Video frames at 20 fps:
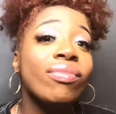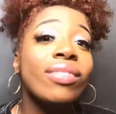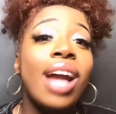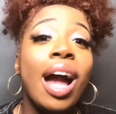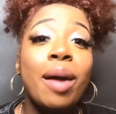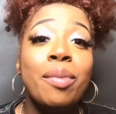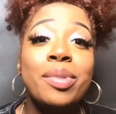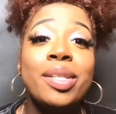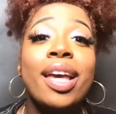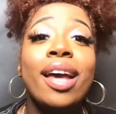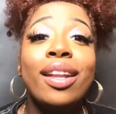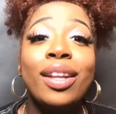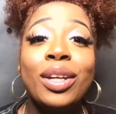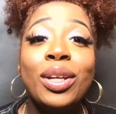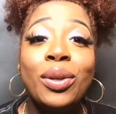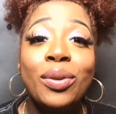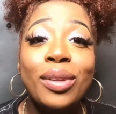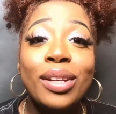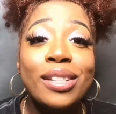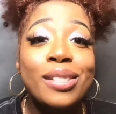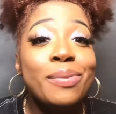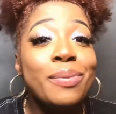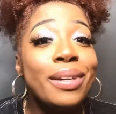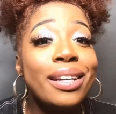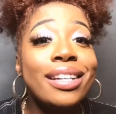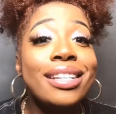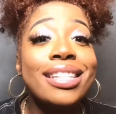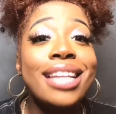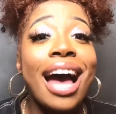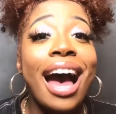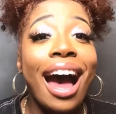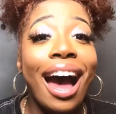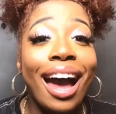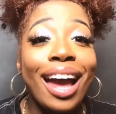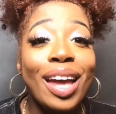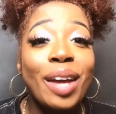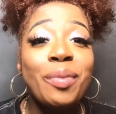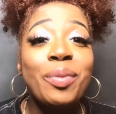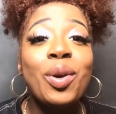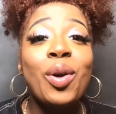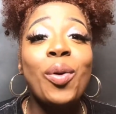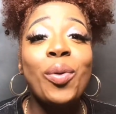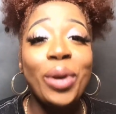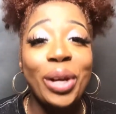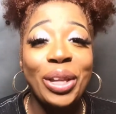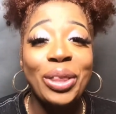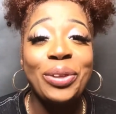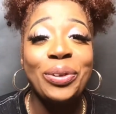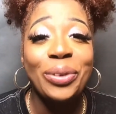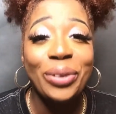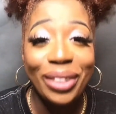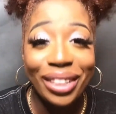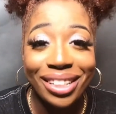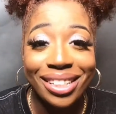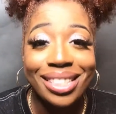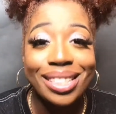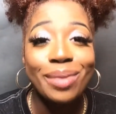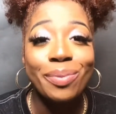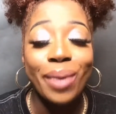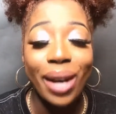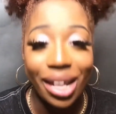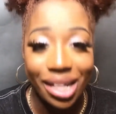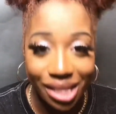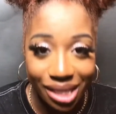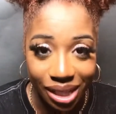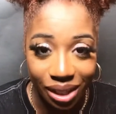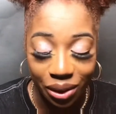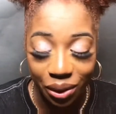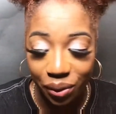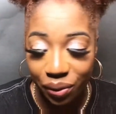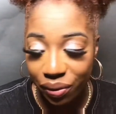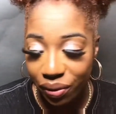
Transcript: I'm telling you this because I am going through this myself.